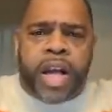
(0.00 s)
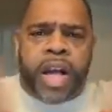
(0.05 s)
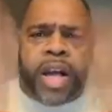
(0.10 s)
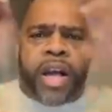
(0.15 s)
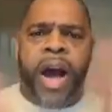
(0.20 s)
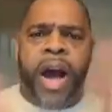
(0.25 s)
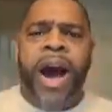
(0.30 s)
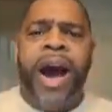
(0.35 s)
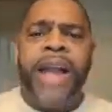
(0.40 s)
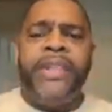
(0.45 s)

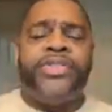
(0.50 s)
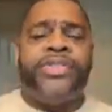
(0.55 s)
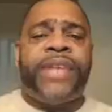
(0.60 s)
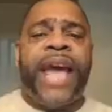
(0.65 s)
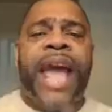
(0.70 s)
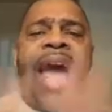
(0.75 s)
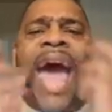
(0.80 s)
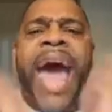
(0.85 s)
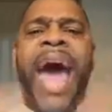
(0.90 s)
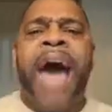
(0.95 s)
God
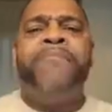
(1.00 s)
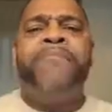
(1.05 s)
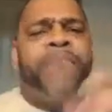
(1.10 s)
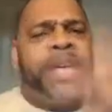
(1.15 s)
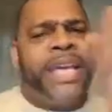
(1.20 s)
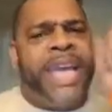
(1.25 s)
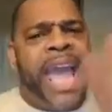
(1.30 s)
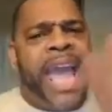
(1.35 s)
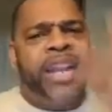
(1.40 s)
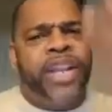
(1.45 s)
say,
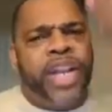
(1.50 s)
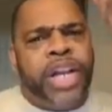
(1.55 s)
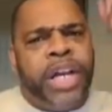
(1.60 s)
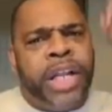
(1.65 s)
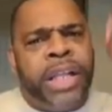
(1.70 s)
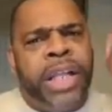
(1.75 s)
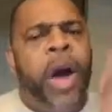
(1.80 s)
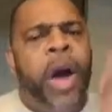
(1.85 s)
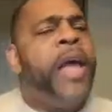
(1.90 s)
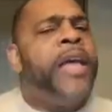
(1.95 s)
I'm getting
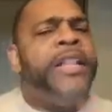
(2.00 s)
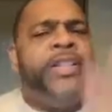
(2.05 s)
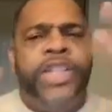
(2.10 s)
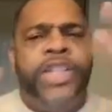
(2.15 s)
glory.